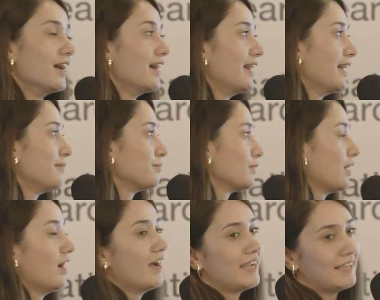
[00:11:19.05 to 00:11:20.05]

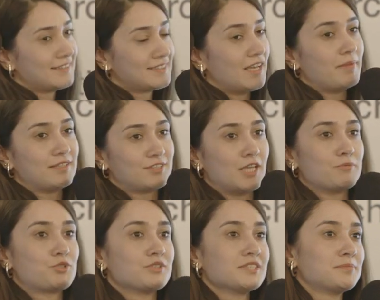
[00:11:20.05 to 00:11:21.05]
I had some
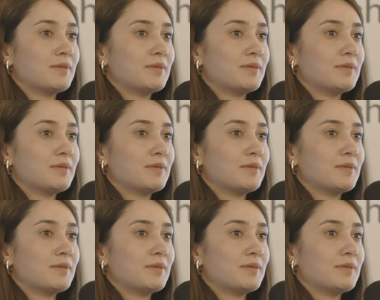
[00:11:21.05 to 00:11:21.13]
assumptions,